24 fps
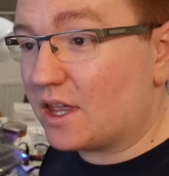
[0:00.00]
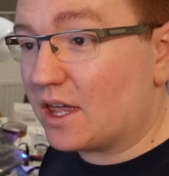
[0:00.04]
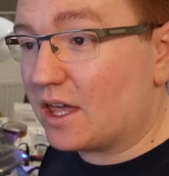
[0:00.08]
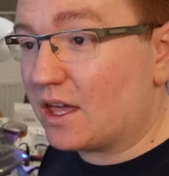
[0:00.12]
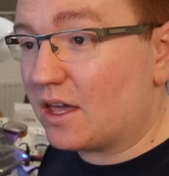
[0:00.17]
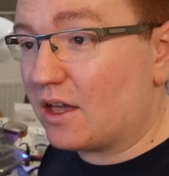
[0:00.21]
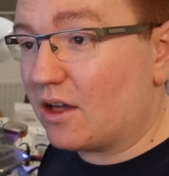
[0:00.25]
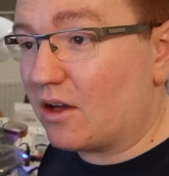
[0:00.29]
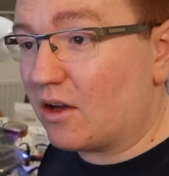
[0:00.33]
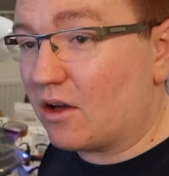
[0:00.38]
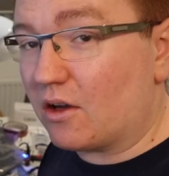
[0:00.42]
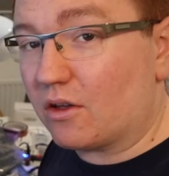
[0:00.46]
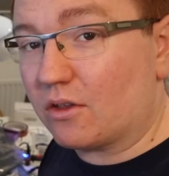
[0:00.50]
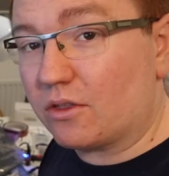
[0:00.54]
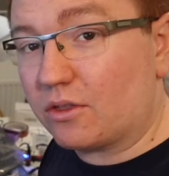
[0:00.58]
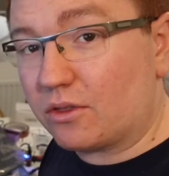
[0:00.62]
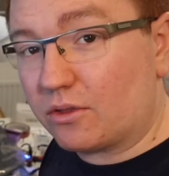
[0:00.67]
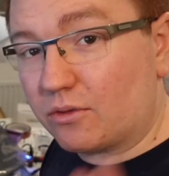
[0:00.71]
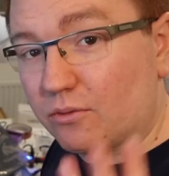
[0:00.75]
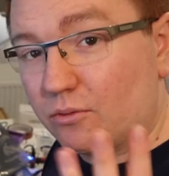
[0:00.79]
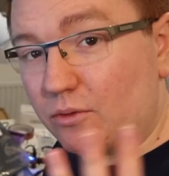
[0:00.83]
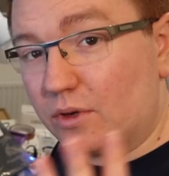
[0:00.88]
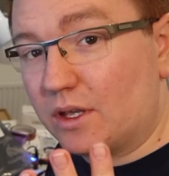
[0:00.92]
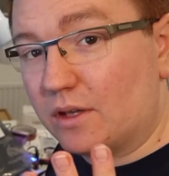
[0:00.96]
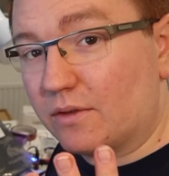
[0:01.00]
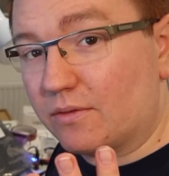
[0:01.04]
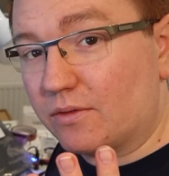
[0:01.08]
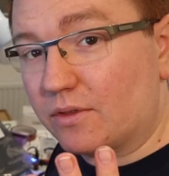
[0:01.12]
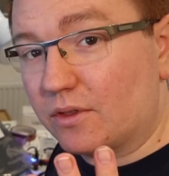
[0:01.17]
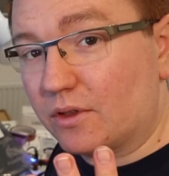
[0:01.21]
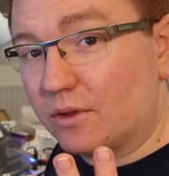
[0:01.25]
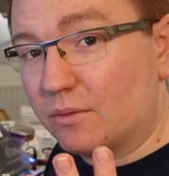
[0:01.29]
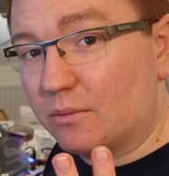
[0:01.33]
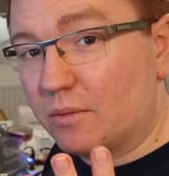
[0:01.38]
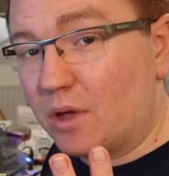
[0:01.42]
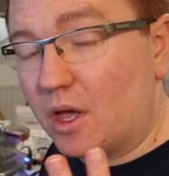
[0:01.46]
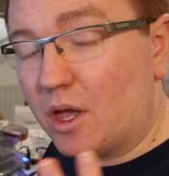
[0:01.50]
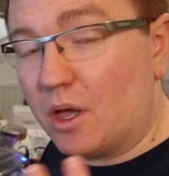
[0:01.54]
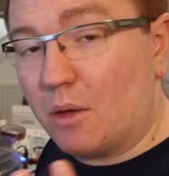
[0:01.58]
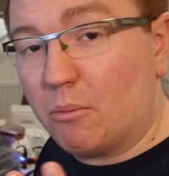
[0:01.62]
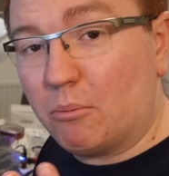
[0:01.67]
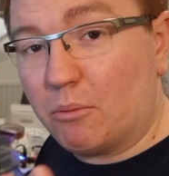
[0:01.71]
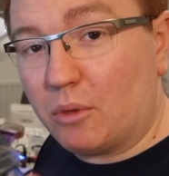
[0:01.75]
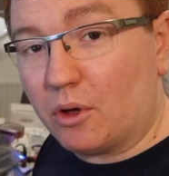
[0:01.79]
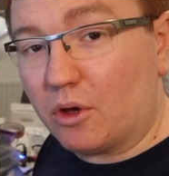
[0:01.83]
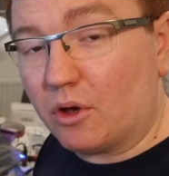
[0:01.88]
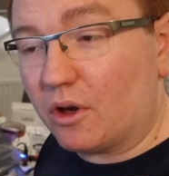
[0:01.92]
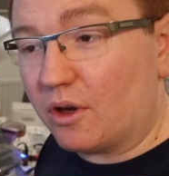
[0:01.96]
there are 3 of them
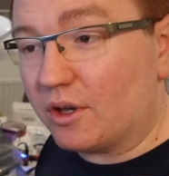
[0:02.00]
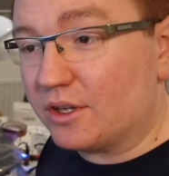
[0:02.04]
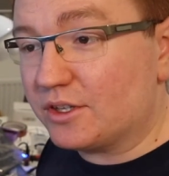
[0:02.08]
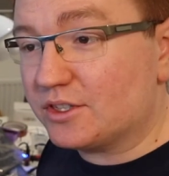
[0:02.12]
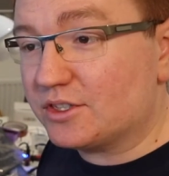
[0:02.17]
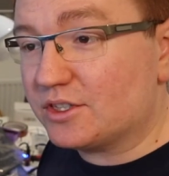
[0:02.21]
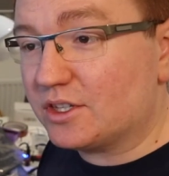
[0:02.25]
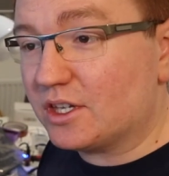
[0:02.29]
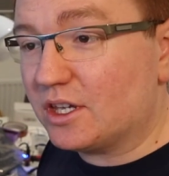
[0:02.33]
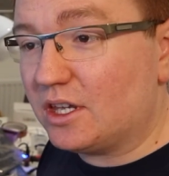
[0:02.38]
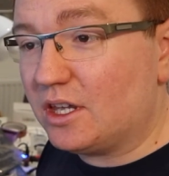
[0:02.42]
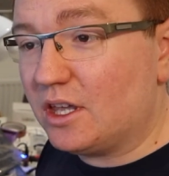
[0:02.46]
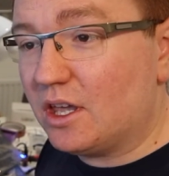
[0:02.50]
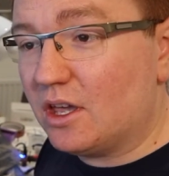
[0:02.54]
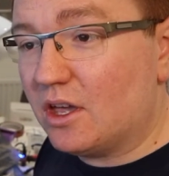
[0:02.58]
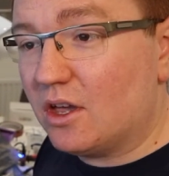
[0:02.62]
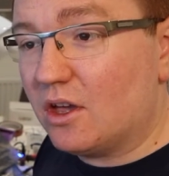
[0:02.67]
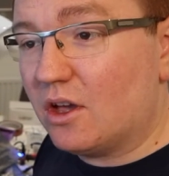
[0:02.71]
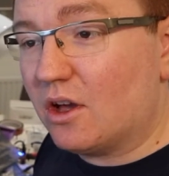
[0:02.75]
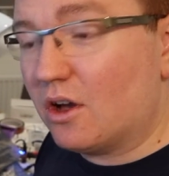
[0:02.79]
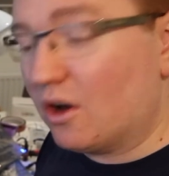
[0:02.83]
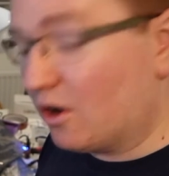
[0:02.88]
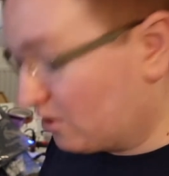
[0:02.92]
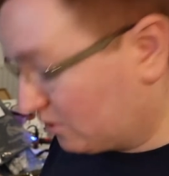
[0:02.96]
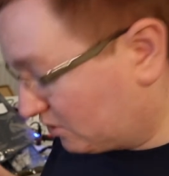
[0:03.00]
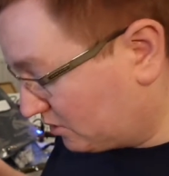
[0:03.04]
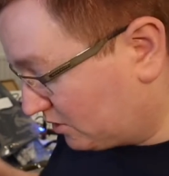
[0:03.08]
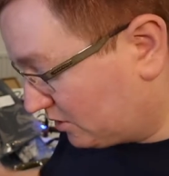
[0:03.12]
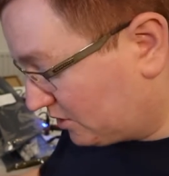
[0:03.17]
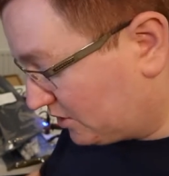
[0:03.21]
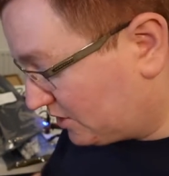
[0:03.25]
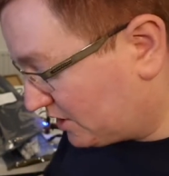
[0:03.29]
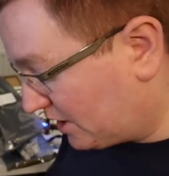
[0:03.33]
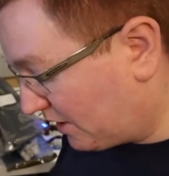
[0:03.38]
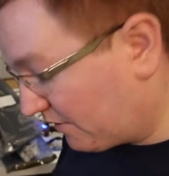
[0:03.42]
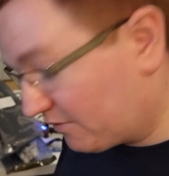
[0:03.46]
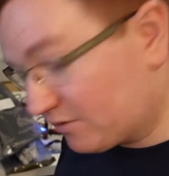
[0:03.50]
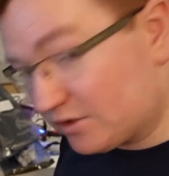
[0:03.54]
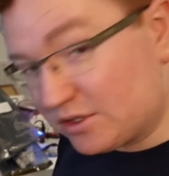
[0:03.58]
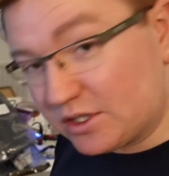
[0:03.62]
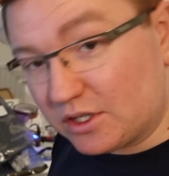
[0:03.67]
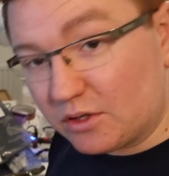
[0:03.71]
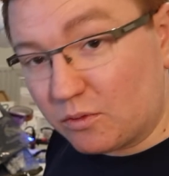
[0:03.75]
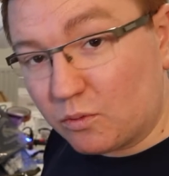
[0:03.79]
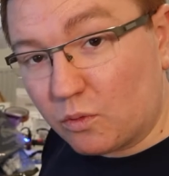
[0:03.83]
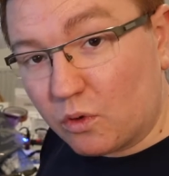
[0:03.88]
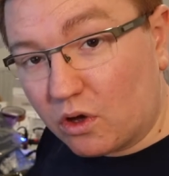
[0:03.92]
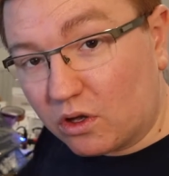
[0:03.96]
per IC. On the
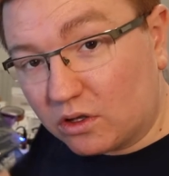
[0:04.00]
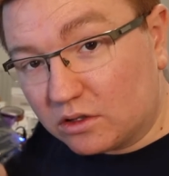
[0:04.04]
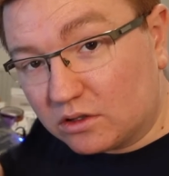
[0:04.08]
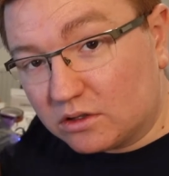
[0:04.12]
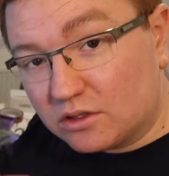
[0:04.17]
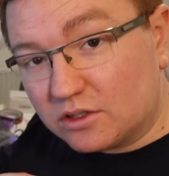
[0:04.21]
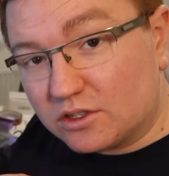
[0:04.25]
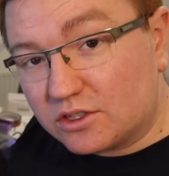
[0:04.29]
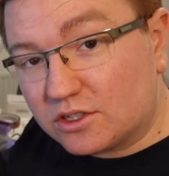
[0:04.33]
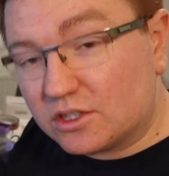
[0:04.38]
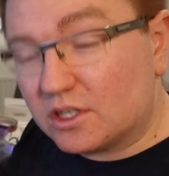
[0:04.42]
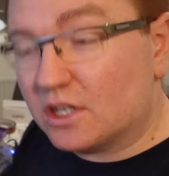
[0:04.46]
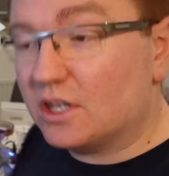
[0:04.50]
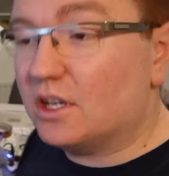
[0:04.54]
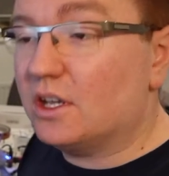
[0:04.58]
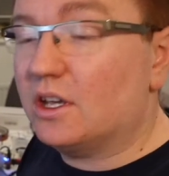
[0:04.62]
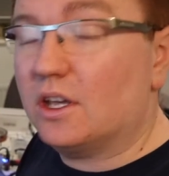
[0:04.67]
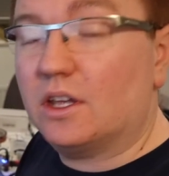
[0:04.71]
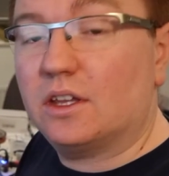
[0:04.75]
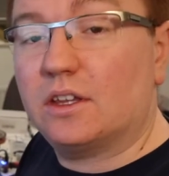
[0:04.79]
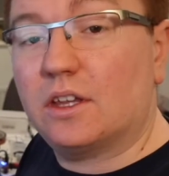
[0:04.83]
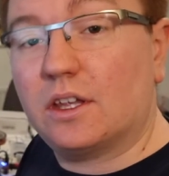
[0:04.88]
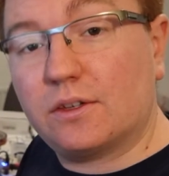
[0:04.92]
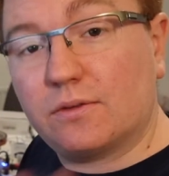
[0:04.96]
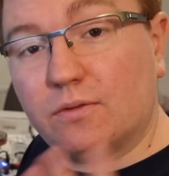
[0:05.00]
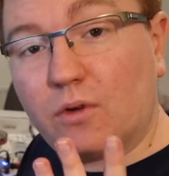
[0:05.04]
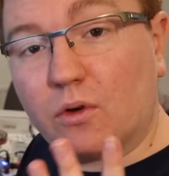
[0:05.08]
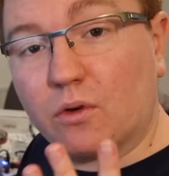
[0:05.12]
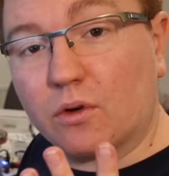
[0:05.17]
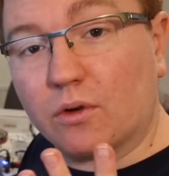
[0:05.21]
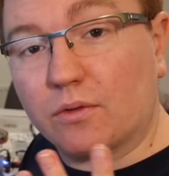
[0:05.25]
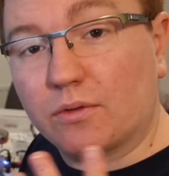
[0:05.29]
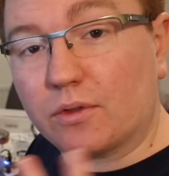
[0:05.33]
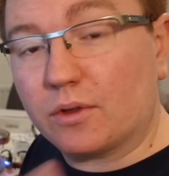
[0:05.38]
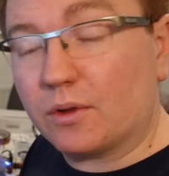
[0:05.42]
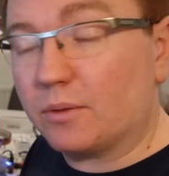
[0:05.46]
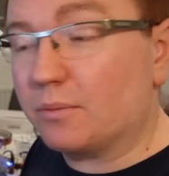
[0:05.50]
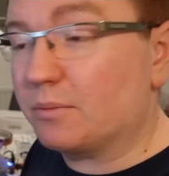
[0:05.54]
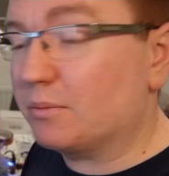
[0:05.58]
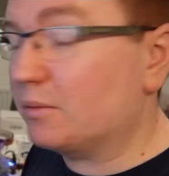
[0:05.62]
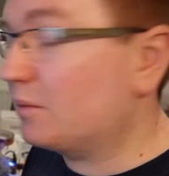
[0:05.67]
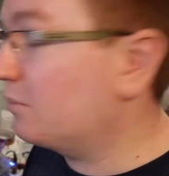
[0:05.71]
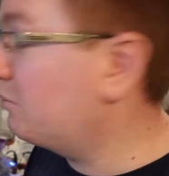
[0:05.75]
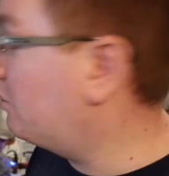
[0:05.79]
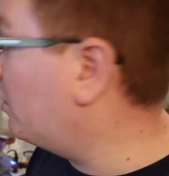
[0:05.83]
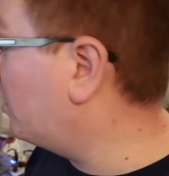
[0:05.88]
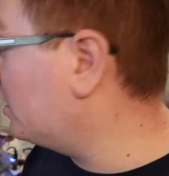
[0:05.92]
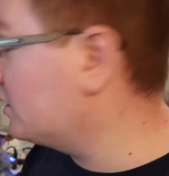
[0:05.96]
71s there's 4 of them,
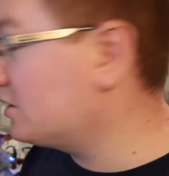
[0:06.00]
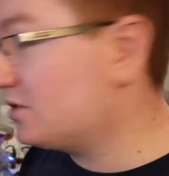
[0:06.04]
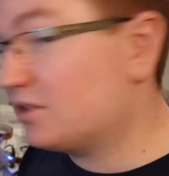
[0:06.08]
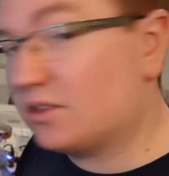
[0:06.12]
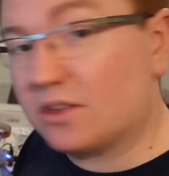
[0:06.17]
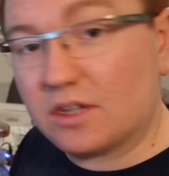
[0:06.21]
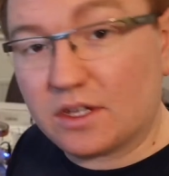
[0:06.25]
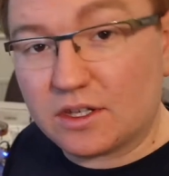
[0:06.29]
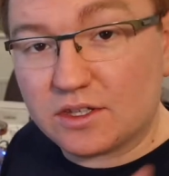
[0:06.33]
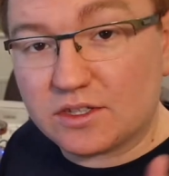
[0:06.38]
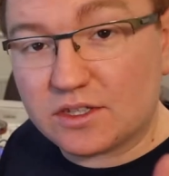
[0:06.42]
but the